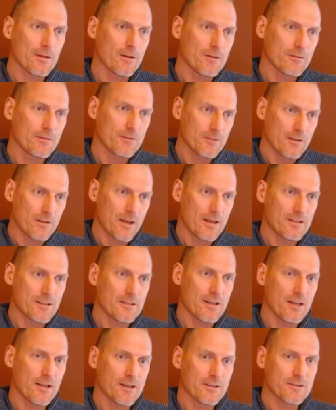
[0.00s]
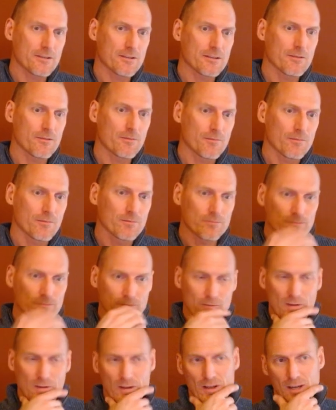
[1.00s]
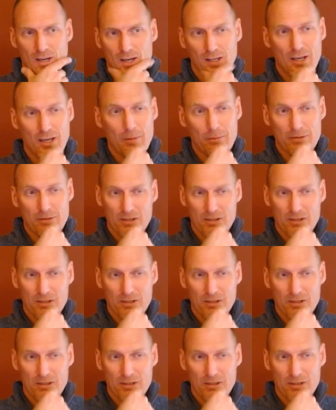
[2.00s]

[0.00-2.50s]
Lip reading: knight takes, and up